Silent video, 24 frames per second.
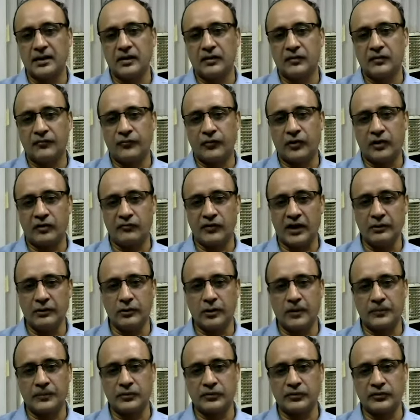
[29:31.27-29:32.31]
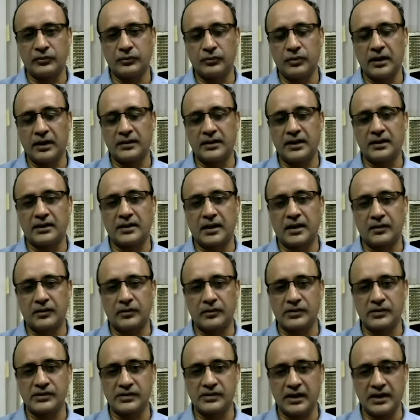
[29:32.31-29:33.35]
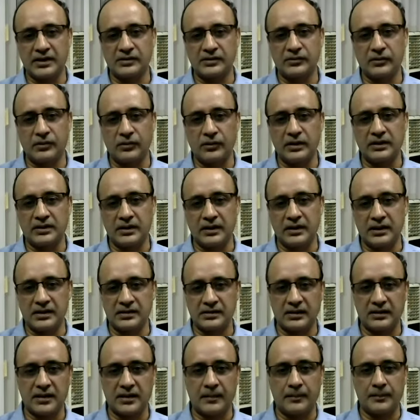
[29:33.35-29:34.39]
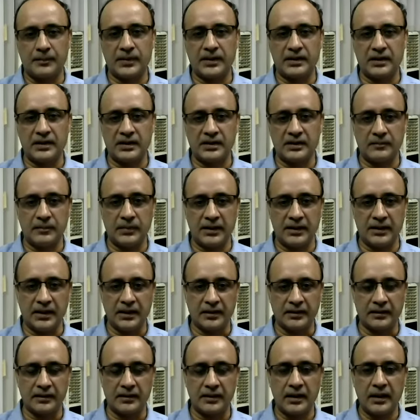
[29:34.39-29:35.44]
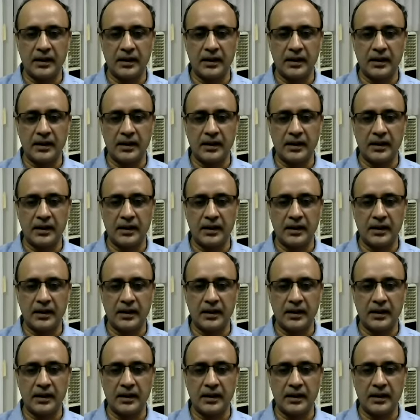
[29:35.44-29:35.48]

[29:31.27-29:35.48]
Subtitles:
for value up to 200 crores, there is no international competitive bidding.